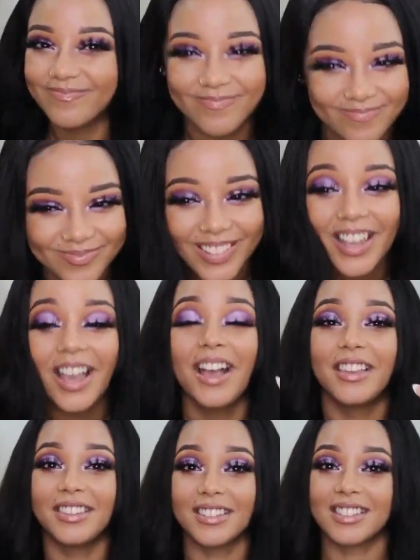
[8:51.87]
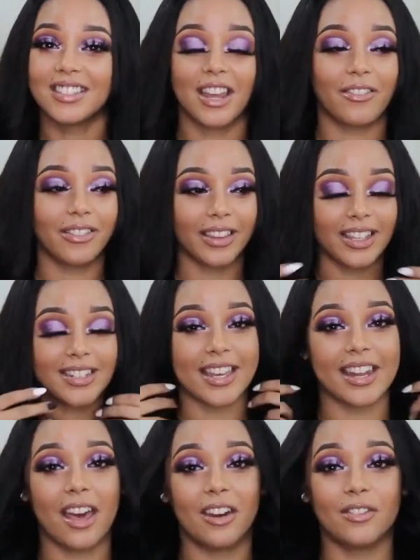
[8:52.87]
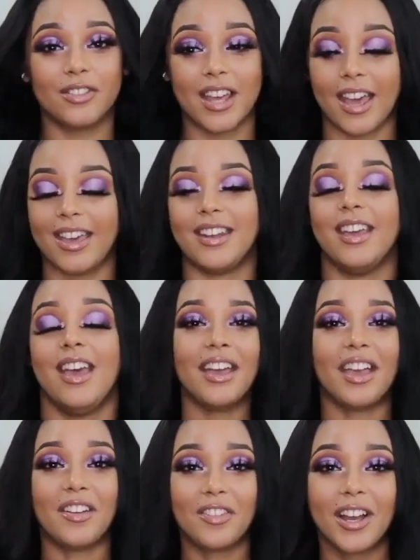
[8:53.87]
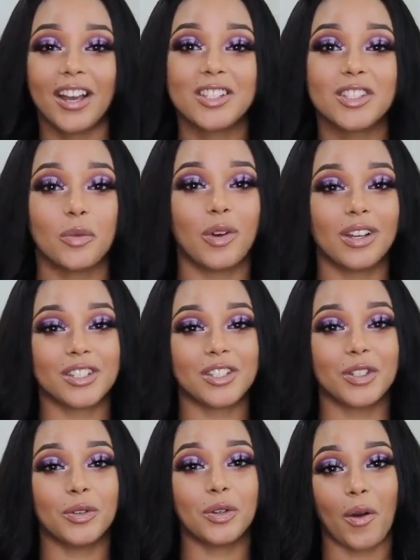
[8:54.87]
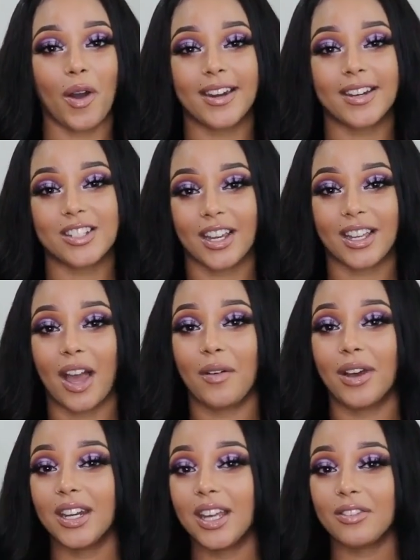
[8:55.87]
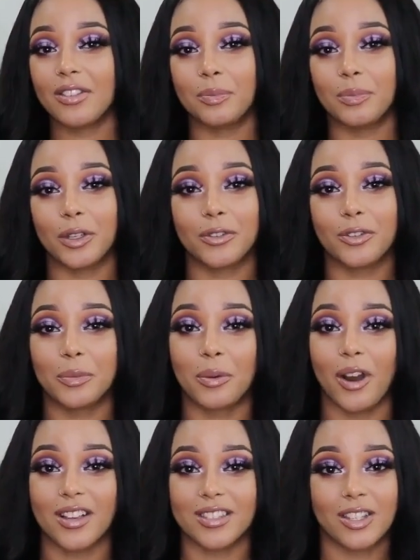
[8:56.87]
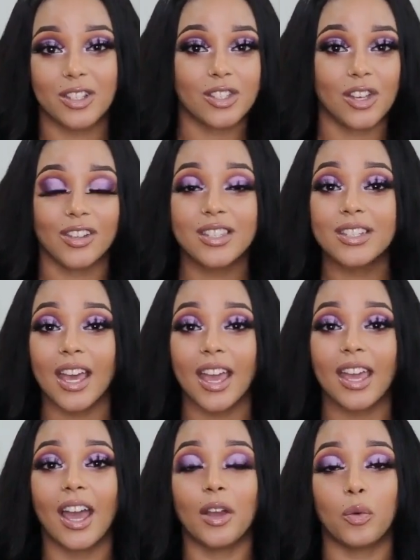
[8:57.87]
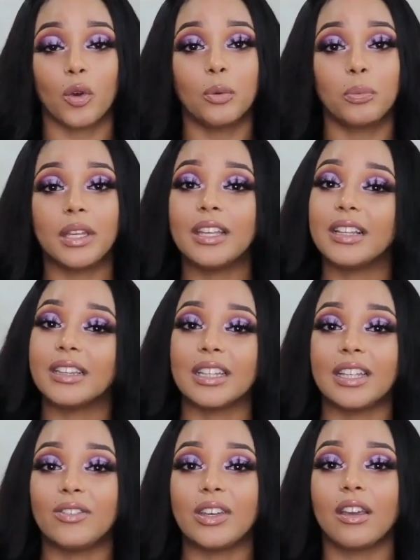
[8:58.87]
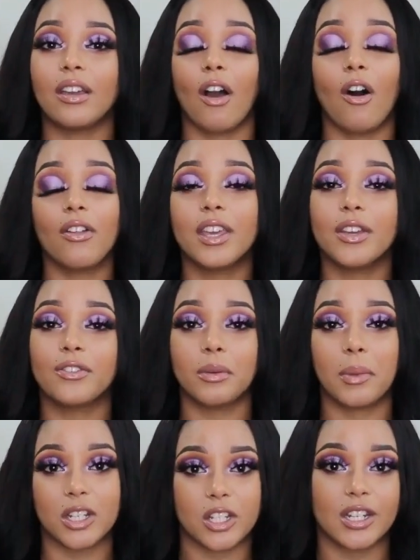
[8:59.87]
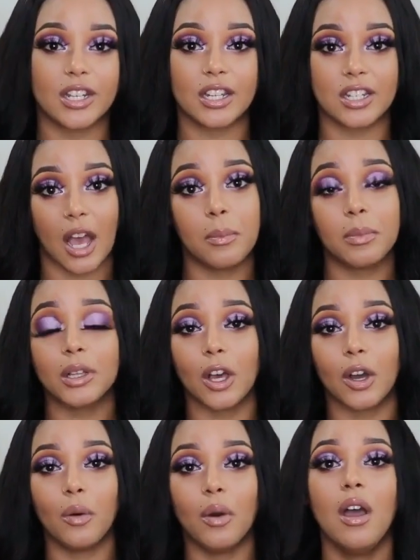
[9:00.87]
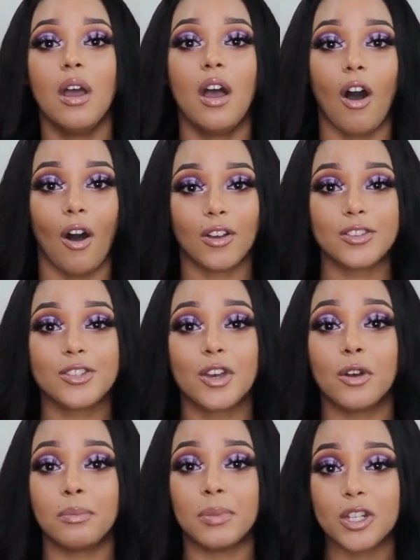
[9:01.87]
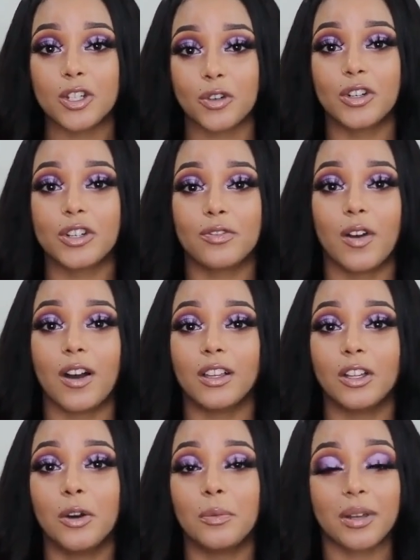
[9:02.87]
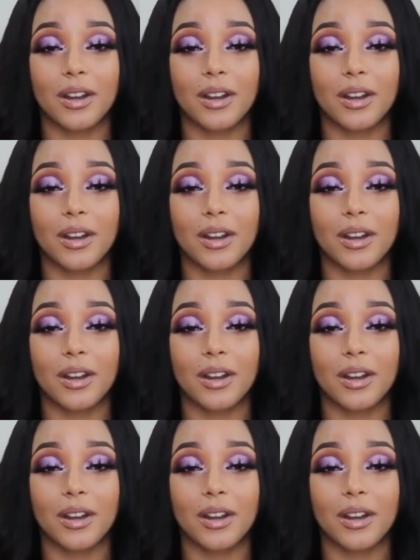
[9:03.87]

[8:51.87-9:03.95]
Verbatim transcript: this is definitely a 10 out of 10. If you guys want to go ahead and check out any of the beautiful bras that you saw today, I will be leaving all the information down below. Also, be sure to follow